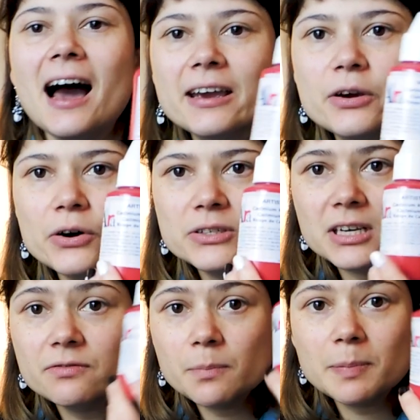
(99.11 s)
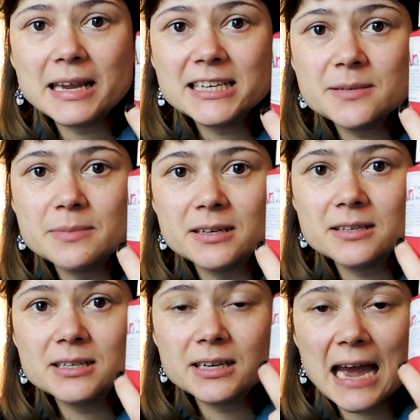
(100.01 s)
I got a
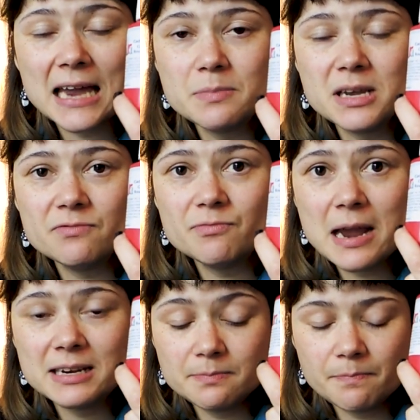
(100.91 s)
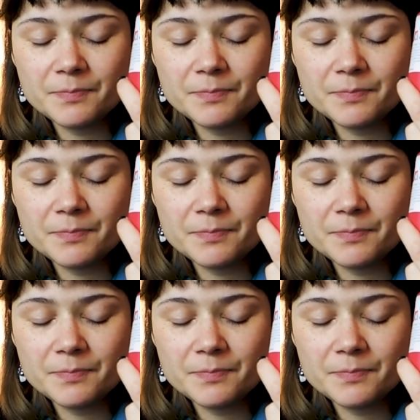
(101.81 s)
replacement cadmium red